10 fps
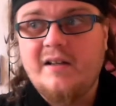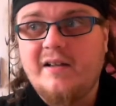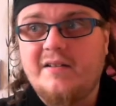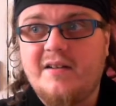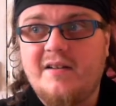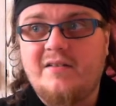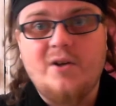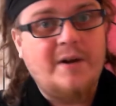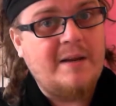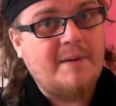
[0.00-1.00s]
that says
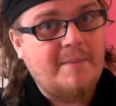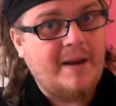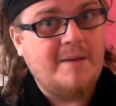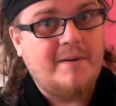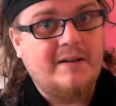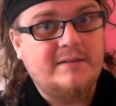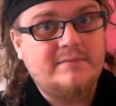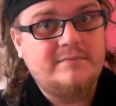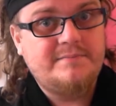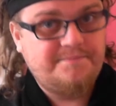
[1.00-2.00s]
donate by PayPal.
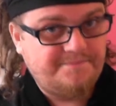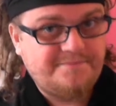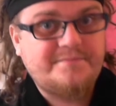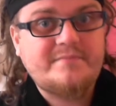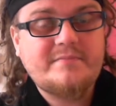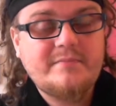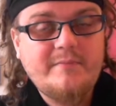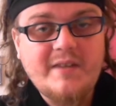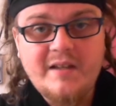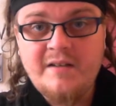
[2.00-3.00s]

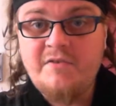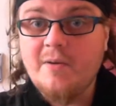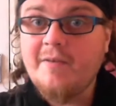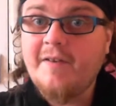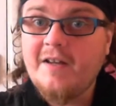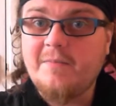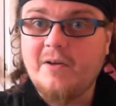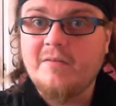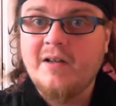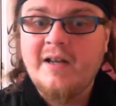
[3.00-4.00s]
If you're on
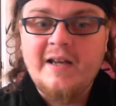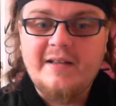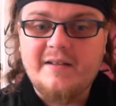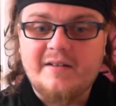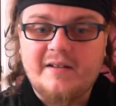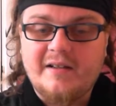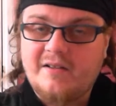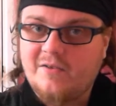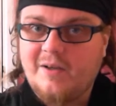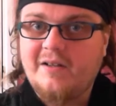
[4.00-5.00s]
Facebook, there's a link
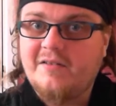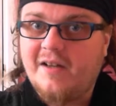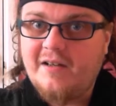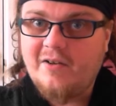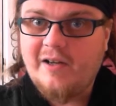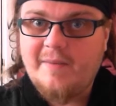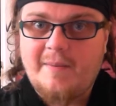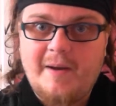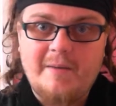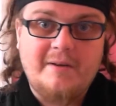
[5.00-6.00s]
as well saying donate by
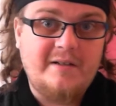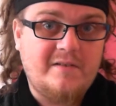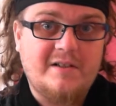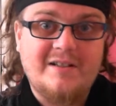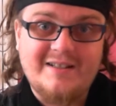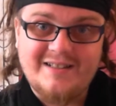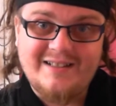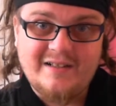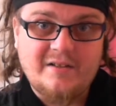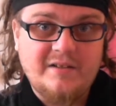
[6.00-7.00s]
PayPal. You want to click the
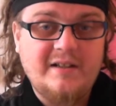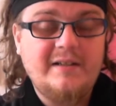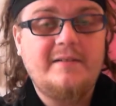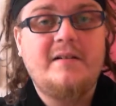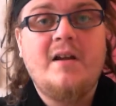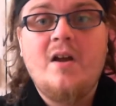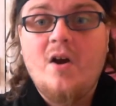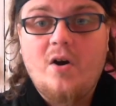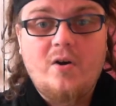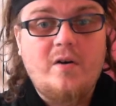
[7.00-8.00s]
link on there,
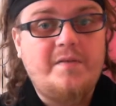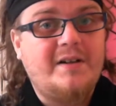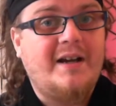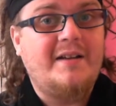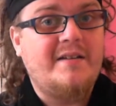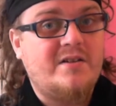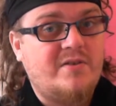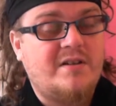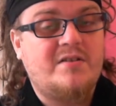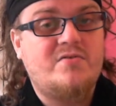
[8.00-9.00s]
or if you'd like the
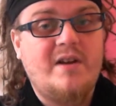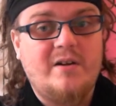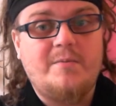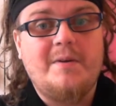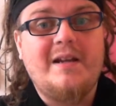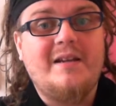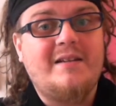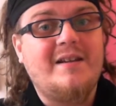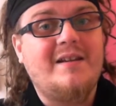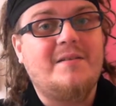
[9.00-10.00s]
address straight up,
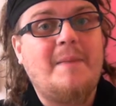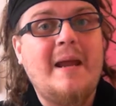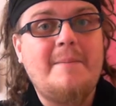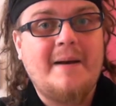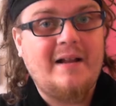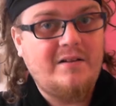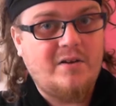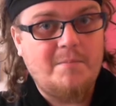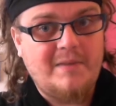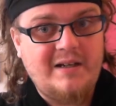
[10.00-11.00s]
it is
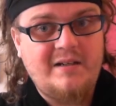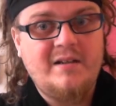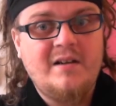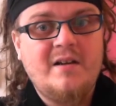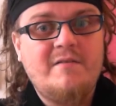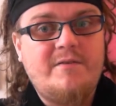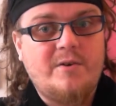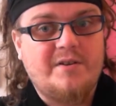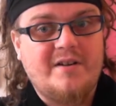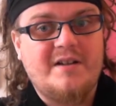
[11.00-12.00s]

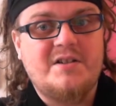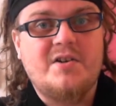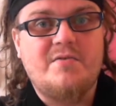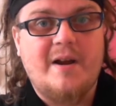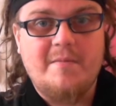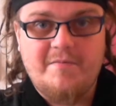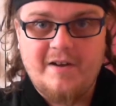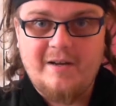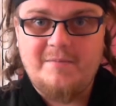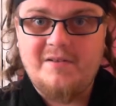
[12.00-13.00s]

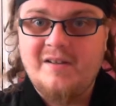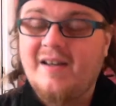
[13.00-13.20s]
paypal.me/GrahamVapes.